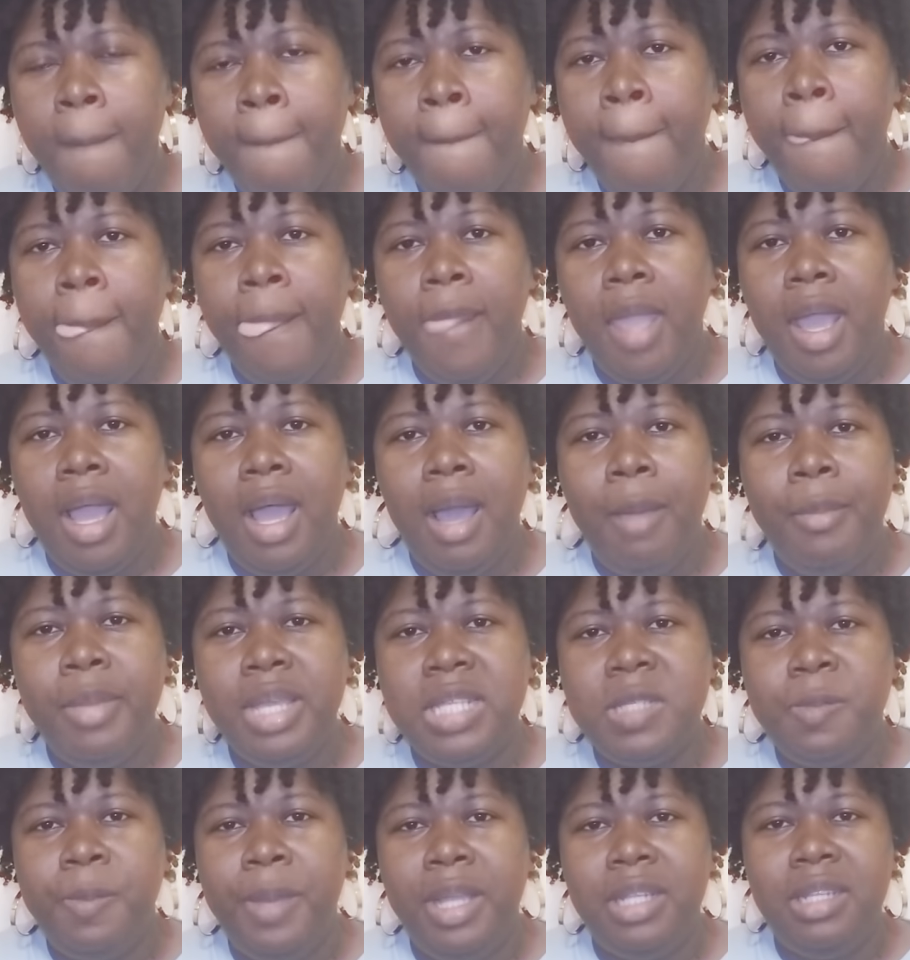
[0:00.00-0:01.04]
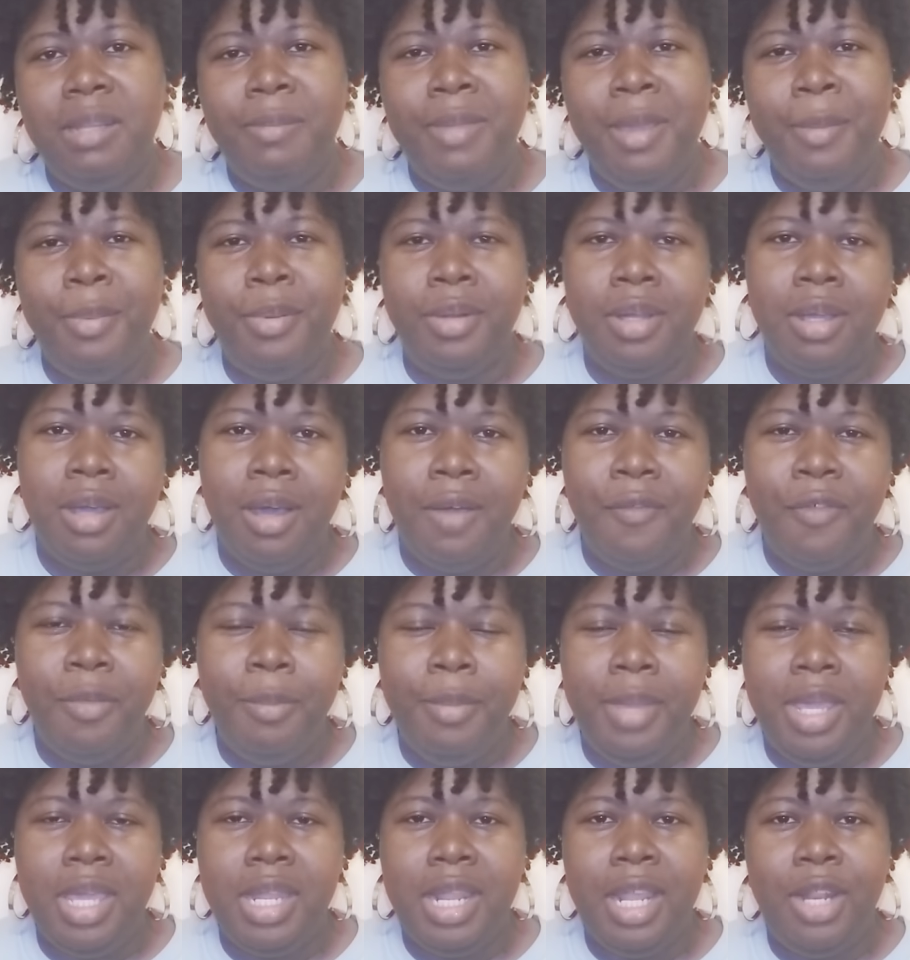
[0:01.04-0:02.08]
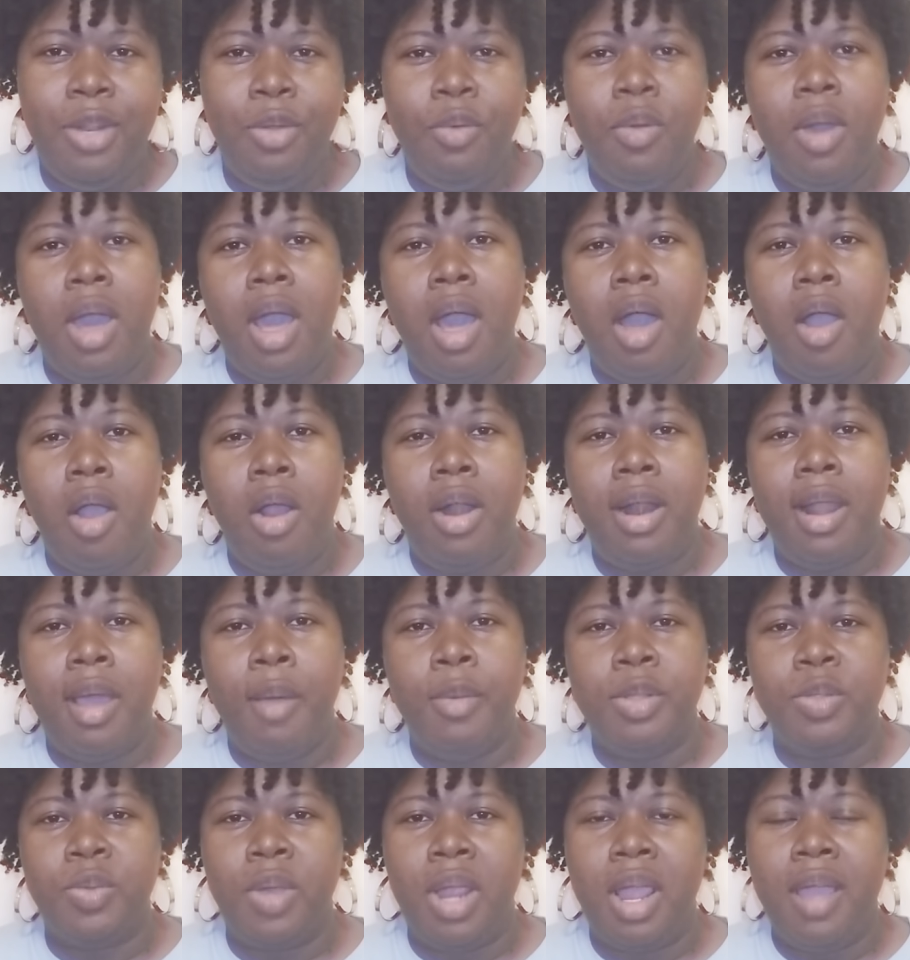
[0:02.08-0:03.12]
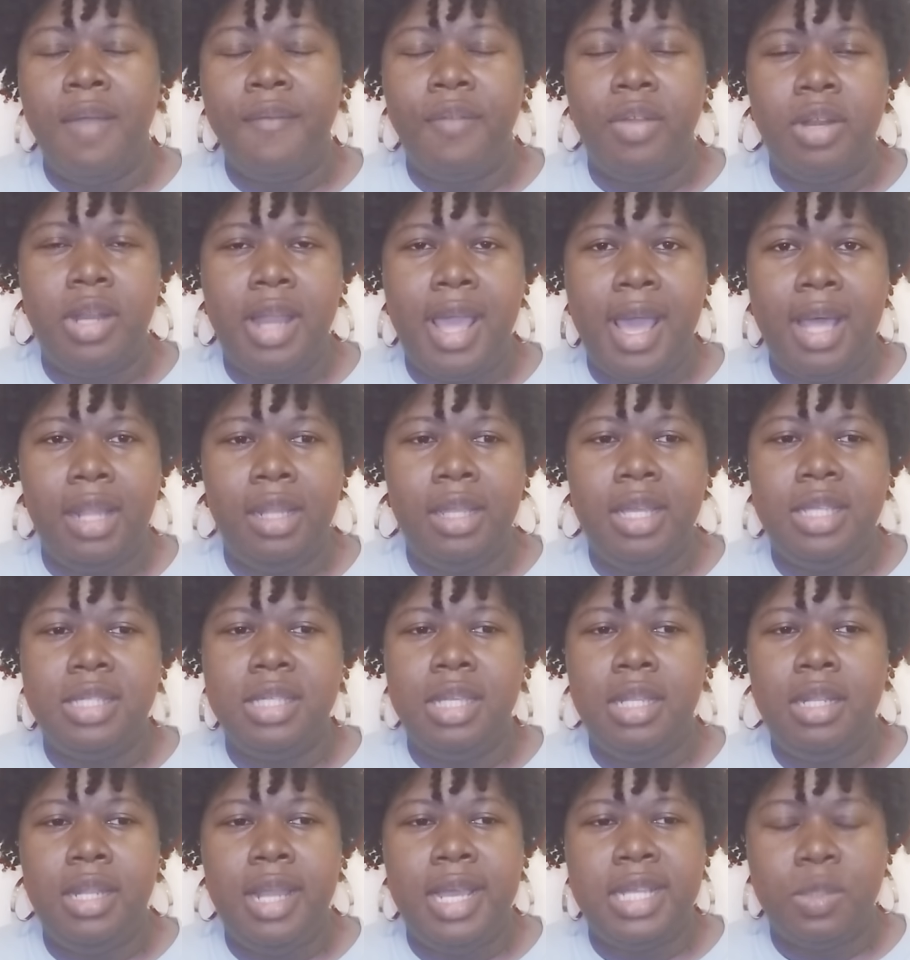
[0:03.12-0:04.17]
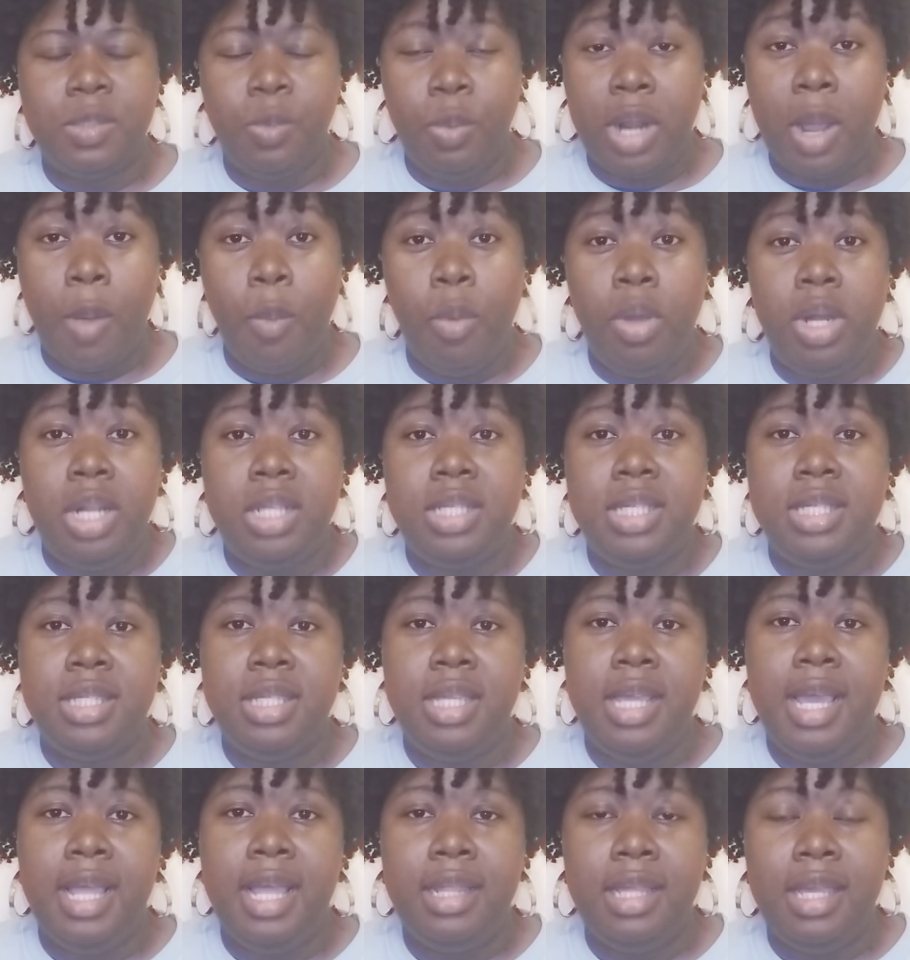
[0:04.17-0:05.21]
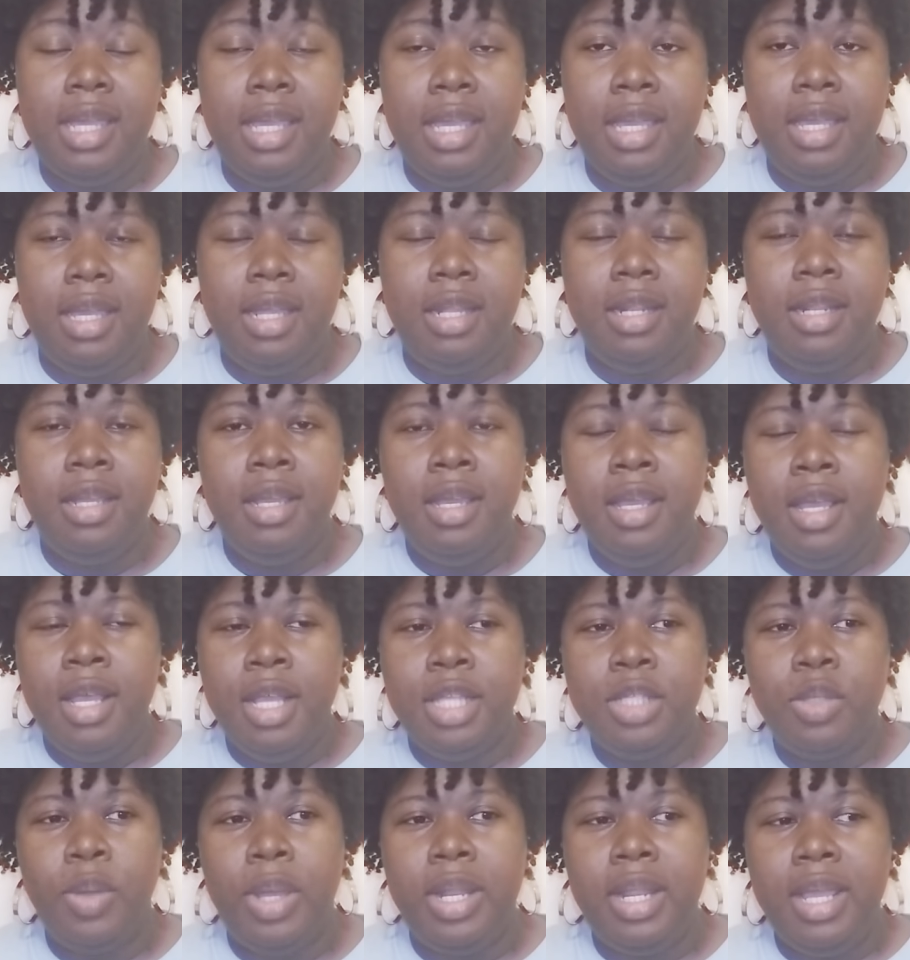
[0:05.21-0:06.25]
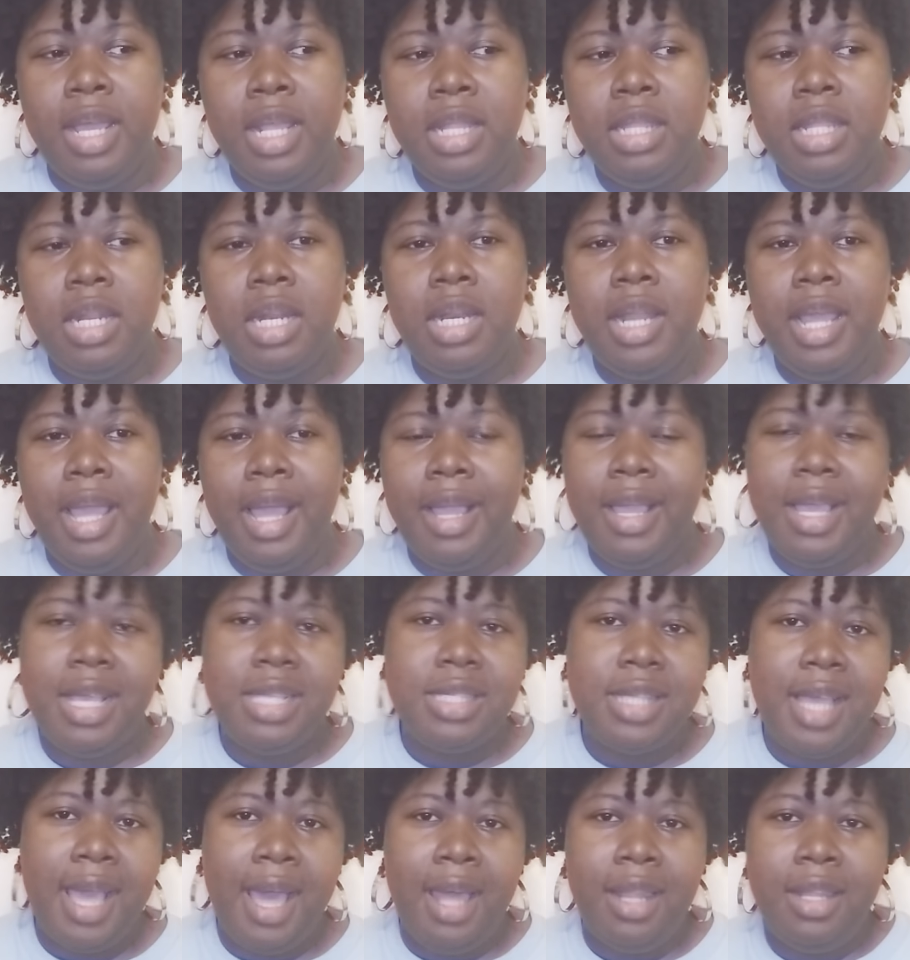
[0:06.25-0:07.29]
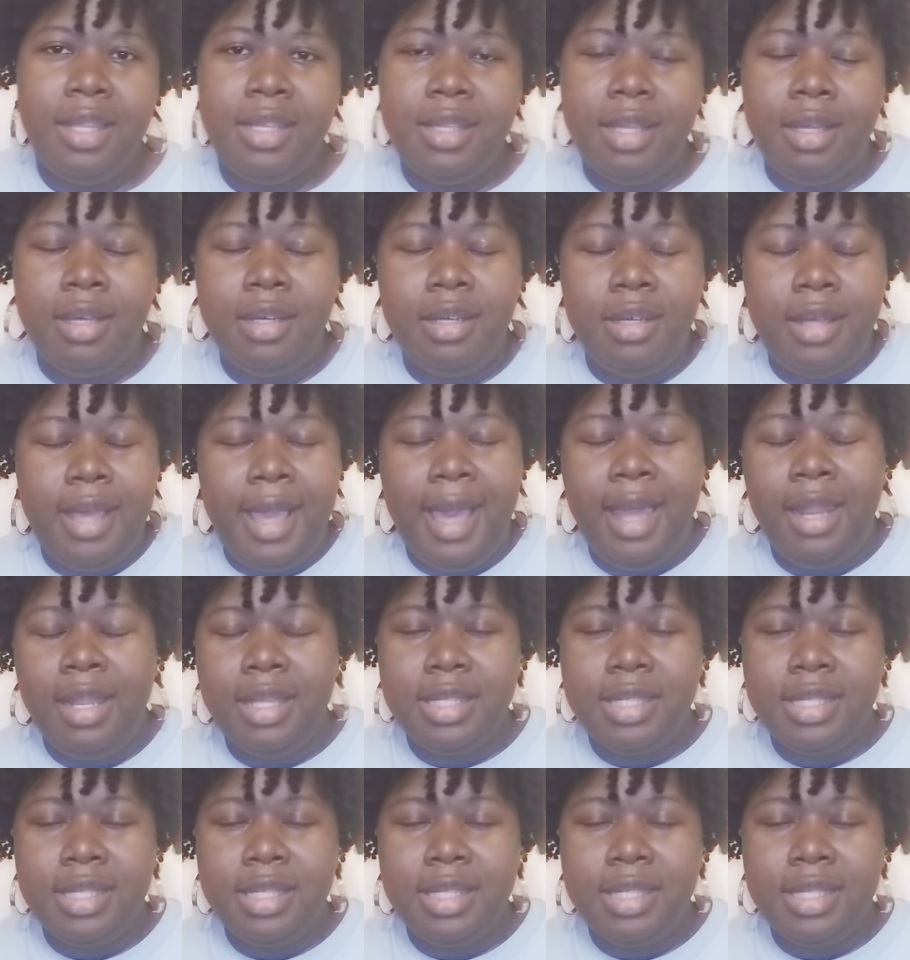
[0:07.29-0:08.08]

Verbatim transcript: I'm expecting people to come for me because they knew how hard I was riding for Alex, and that's what I wanted to see at the end. So at the end of the day, I guess Alex, uh, Alex and